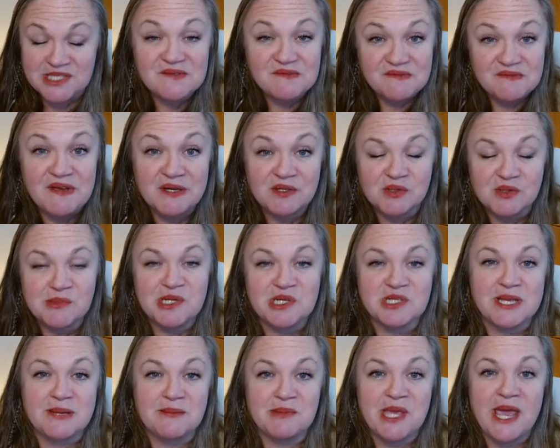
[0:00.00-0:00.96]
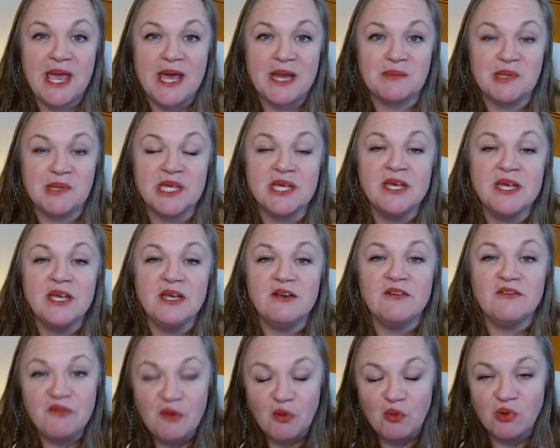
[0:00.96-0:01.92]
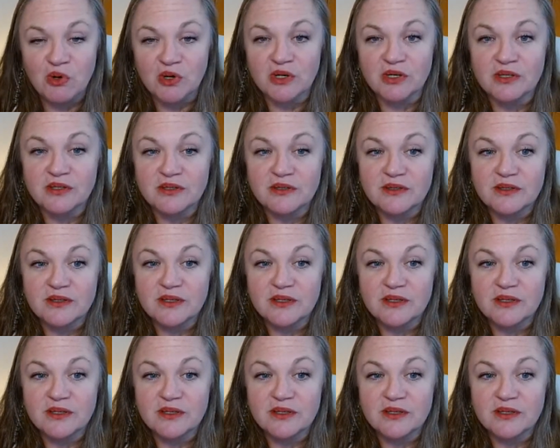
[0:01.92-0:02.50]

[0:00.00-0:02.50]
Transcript: the Federal Maritime Academy for